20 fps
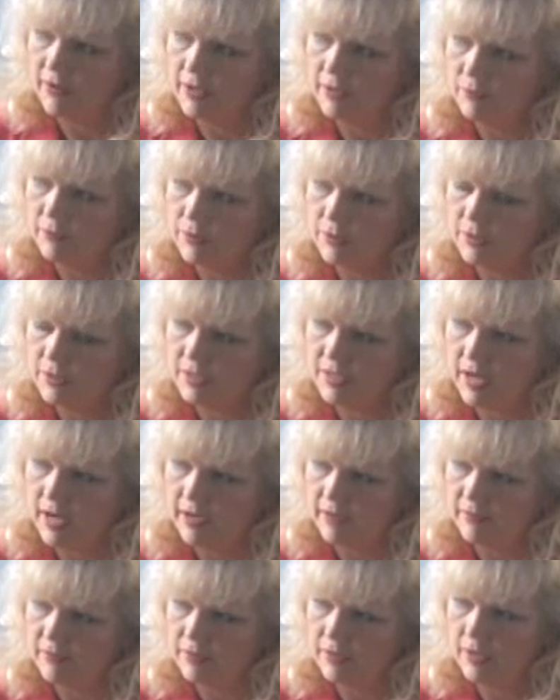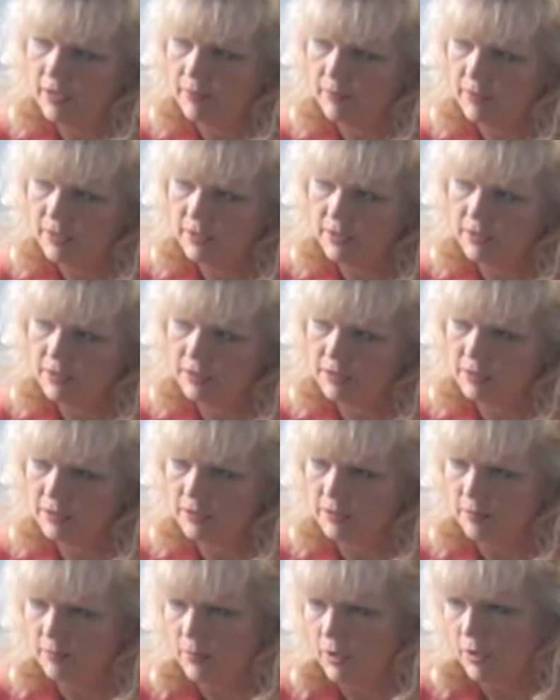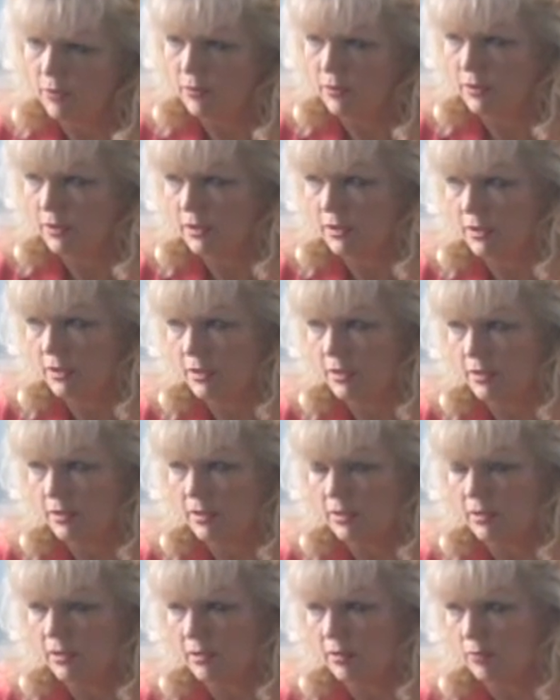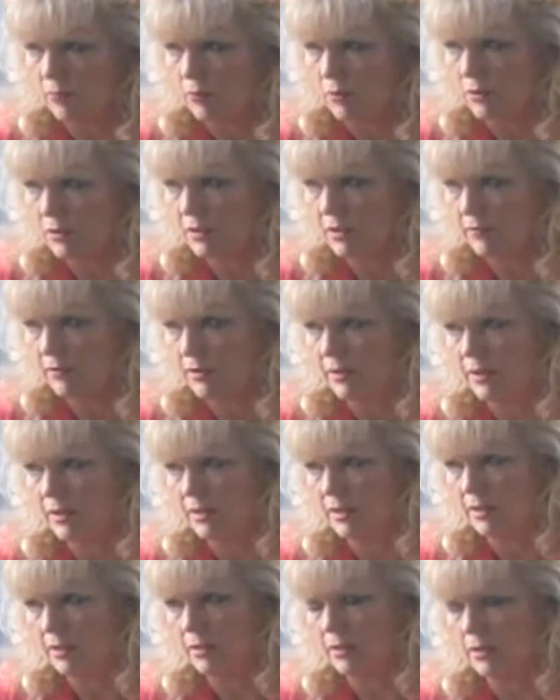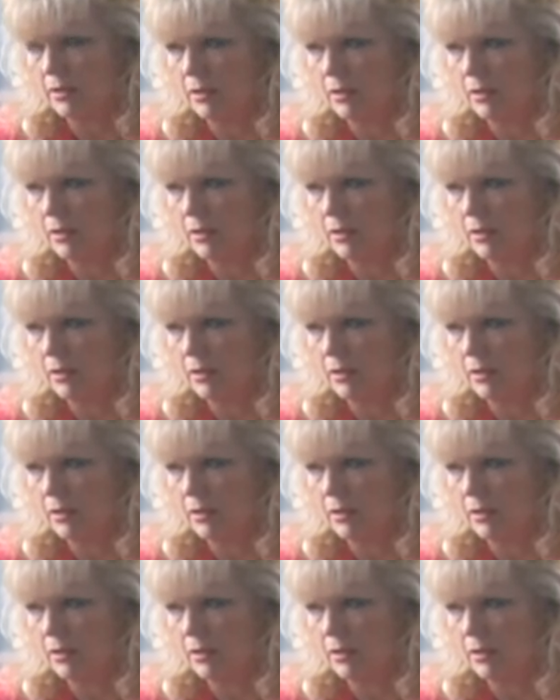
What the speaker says: I find where it's out of alignment the worst of the